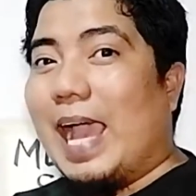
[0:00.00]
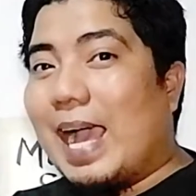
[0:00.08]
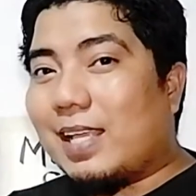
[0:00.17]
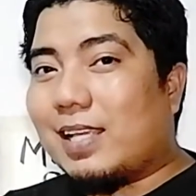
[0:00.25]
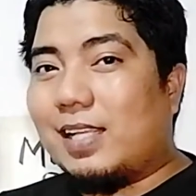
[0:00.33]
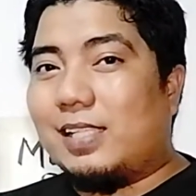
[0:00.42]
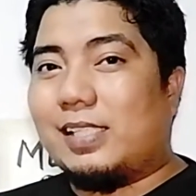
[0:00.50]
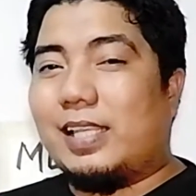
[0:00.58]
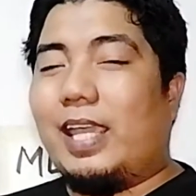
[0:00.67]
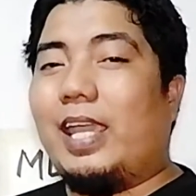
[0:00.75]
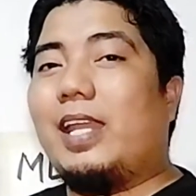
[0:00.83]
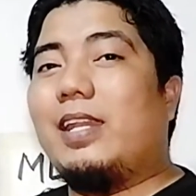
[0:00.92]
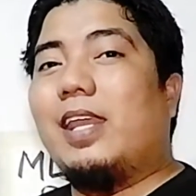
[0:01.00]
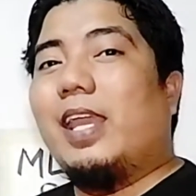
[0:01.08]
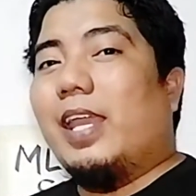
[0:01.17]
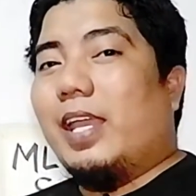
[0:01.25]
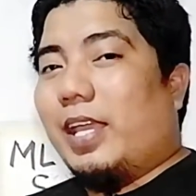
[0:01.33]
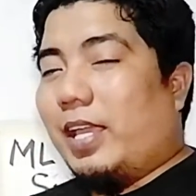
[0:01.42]
the angles in
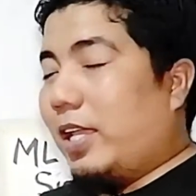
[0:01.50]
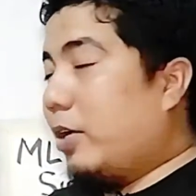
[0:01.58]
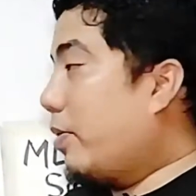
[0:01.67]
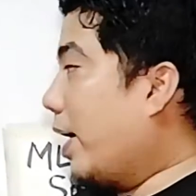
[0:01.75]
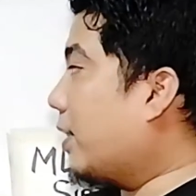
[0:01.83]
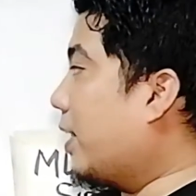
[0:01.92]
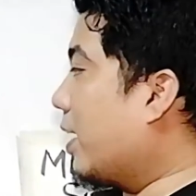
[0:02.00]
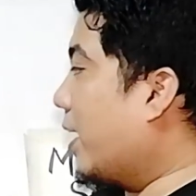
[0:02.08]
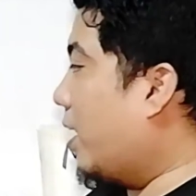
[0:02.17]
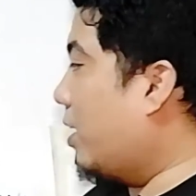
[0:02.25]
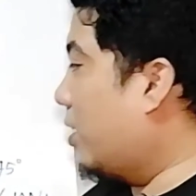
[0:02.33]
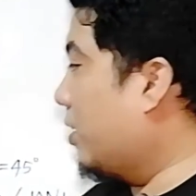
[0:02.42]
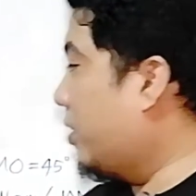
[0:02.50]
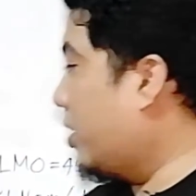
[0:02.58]
a rectangle.